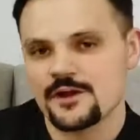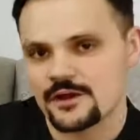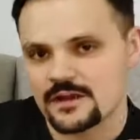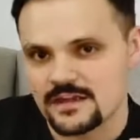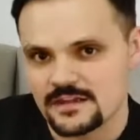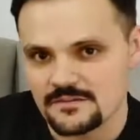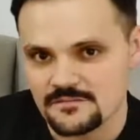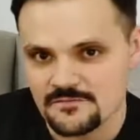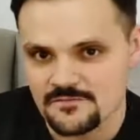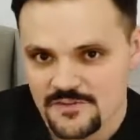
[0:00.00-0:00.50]
their
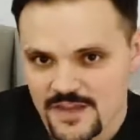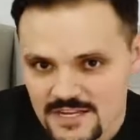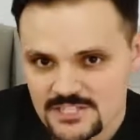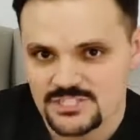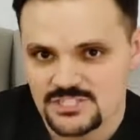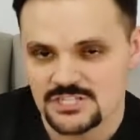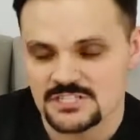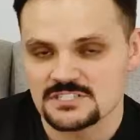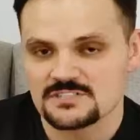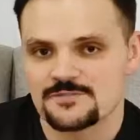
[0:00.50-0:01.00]

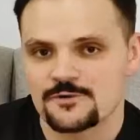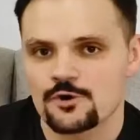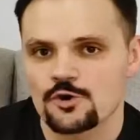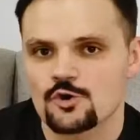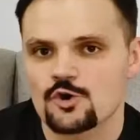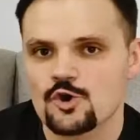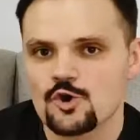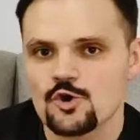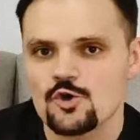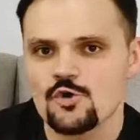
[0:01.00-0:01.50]
convictions for
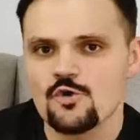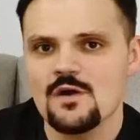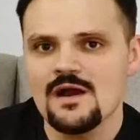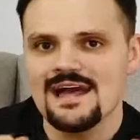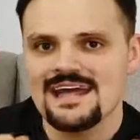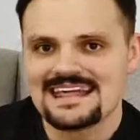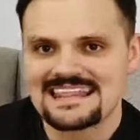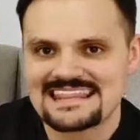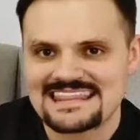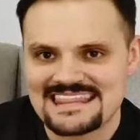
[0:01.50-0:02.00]

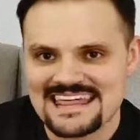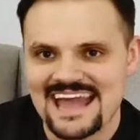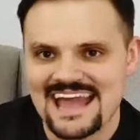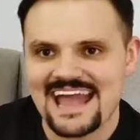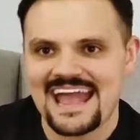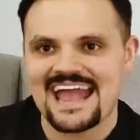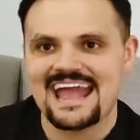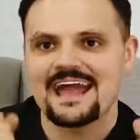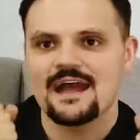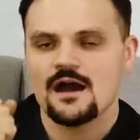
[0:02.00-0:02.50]
who
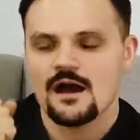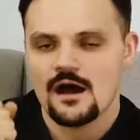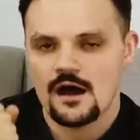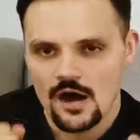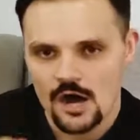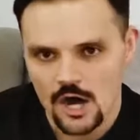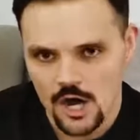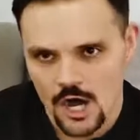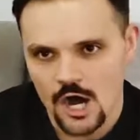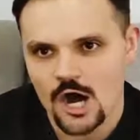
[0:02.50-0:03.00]
they
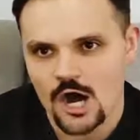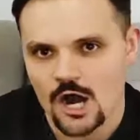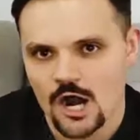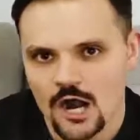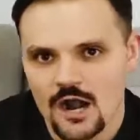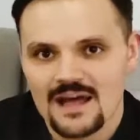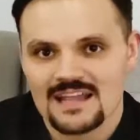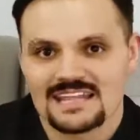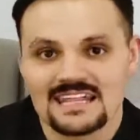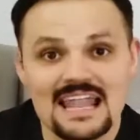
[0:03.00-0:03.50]
are.